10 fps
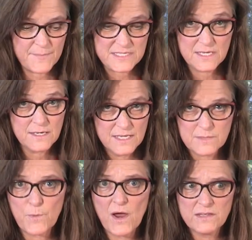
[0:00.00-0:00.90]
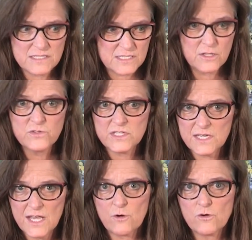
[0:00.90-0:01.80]
Is it price? Is it closing
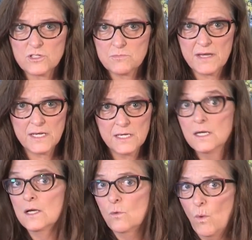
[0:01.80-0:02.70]
date? Earnest money?